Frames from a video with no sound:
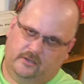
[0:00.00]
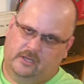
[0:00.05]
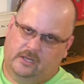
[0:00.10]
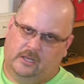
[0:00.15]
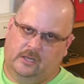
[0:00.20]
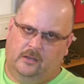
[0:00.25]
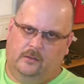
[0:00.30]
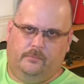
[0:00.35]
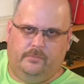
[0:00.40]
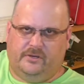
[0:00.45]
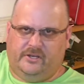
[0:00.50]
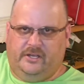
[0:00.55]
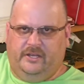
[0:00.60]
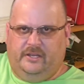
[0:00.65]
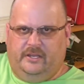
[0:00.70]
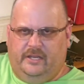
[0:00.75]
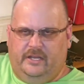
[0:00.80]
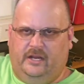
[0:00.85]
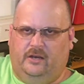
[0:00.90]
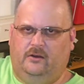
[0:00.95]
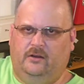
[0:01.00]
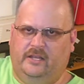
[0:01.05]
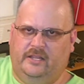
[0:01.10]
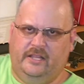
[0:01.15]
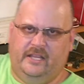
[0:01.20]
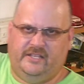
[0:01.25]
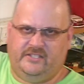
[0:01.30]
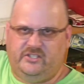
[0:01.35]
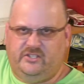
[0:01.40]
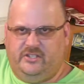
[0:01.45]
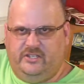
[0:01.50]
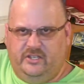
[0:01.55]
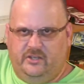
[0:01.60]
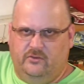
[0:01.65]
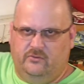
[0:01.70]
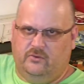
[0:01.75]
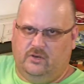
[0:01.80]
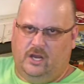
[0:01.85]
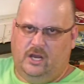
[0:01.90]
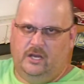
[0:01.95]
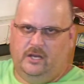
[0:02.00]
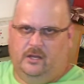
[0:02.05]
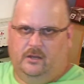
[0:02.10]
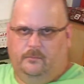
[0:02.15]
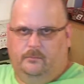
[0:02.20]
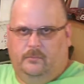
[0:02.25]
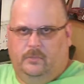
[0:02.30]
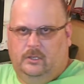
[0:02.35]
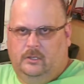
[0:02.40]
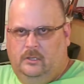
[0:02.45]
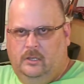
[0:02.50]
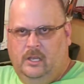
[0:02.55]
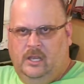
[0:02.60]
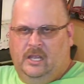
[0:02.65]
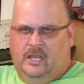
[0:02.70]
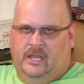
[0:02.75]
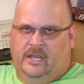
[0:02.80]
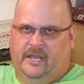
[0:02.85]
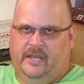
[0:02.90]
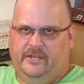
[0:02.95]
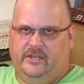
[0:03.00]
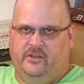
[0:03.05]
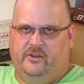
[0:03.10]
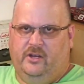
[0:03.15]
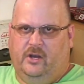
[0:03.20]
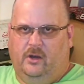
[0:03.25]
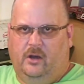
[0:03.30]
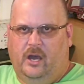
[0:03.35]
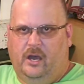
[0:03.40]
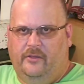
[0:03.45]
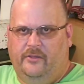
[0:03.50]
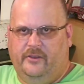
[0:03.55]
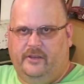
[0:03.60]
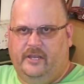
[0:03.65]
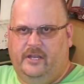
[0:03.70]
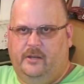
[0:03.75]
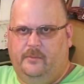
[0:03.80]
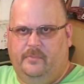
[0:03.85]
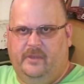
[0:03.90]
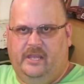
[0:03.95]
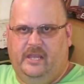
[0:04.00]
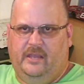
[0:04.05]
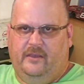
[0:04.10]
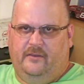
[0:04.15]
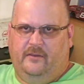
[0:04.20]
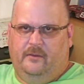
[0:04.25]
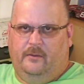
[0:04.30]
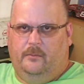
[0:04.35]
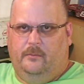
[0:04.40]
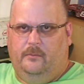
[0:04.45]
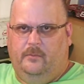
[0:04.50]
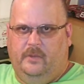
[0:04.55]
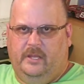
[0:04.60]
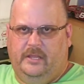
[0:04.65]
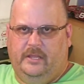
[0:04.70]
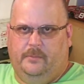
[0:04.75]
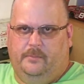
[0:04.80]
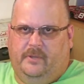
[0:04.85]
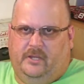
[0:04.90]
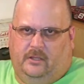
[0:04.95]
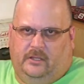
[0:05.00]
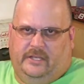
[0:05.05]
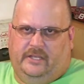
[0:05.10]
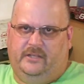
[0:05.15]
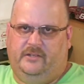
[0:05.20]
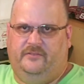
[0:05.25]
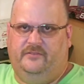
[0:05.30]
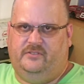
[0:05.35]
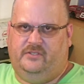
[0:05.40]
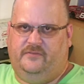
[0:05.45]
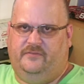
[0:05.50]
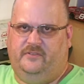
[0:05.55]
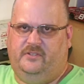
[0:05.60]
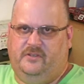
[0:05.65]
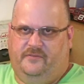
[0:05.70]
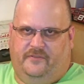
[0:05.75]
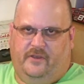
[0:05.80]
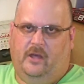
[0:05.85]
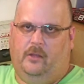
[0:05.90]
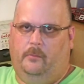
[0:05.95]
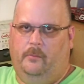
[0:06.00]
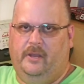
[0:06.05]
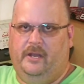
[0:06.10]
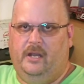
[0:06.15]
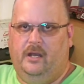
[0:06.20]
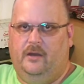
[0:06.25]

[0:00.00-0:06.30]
pretty, you know, unless you run them and you know how they're going to be in the building de development of it.